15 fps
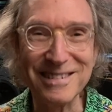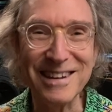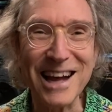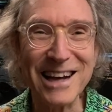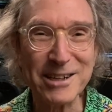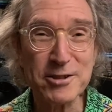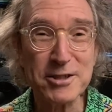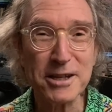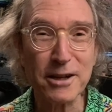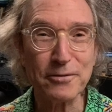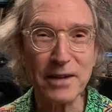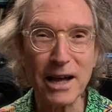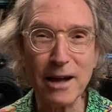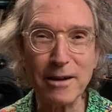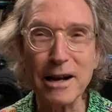Knock yourself
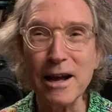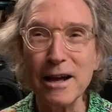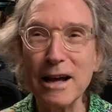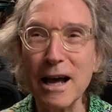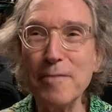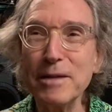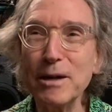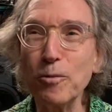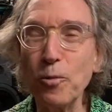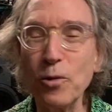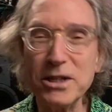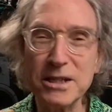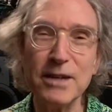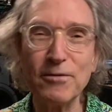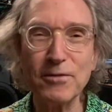out. I mean,
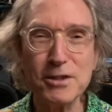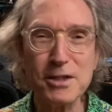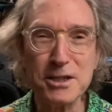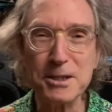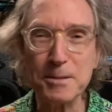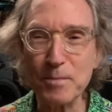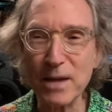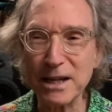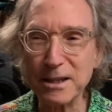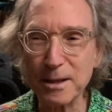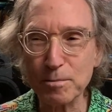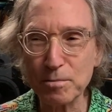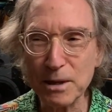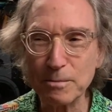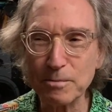what difference does it make? The
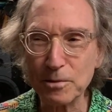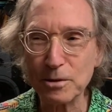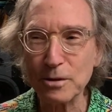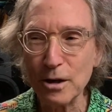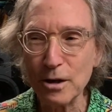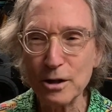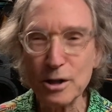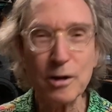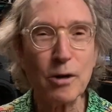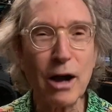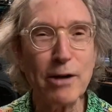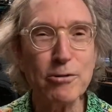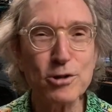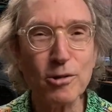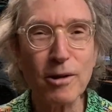people, are
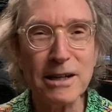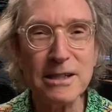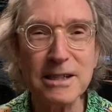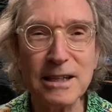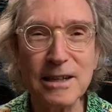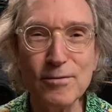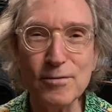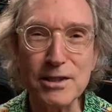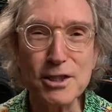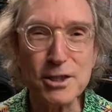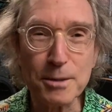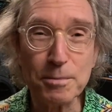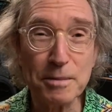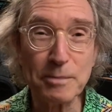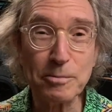you trying to convince
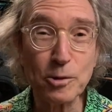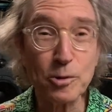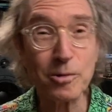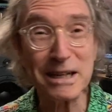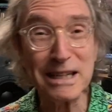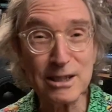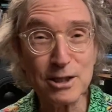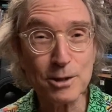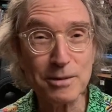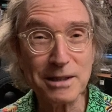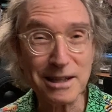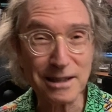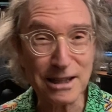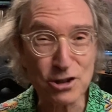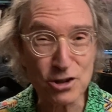the people who are into it
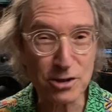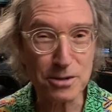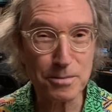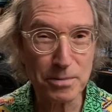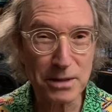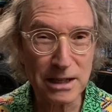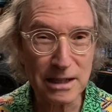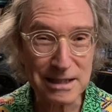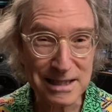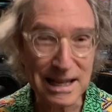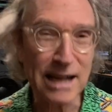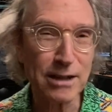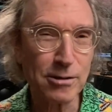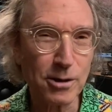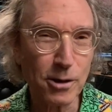that they shouldn't be? Is
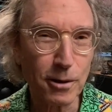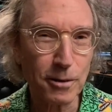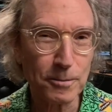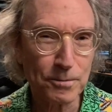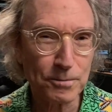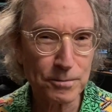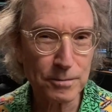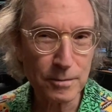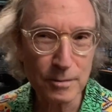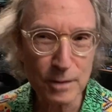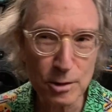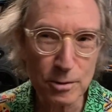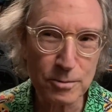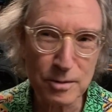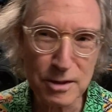that your goal,
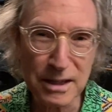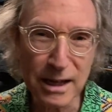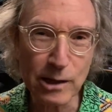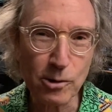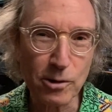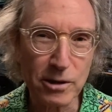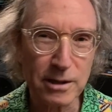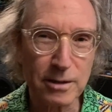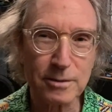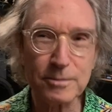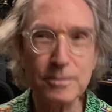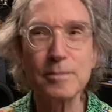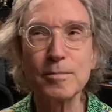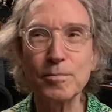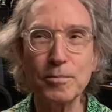you snake oil
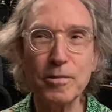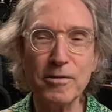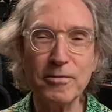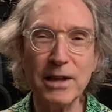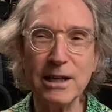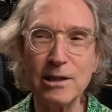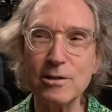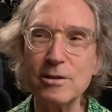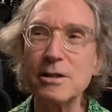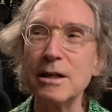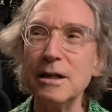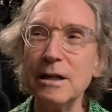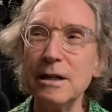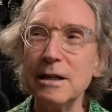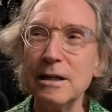purveyors?
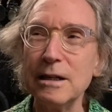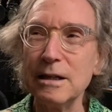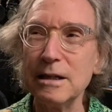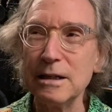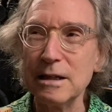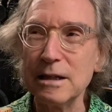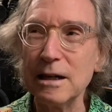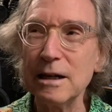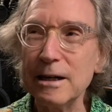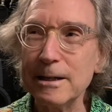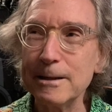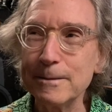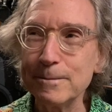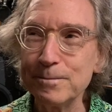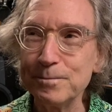
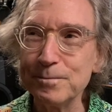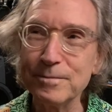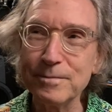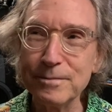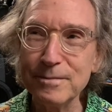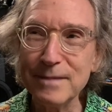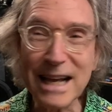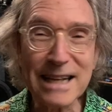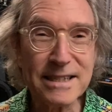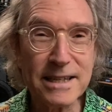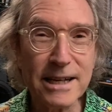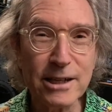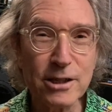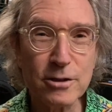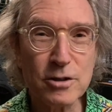
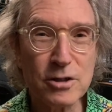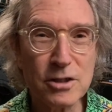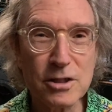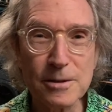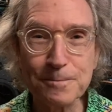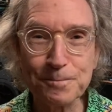Naysayers?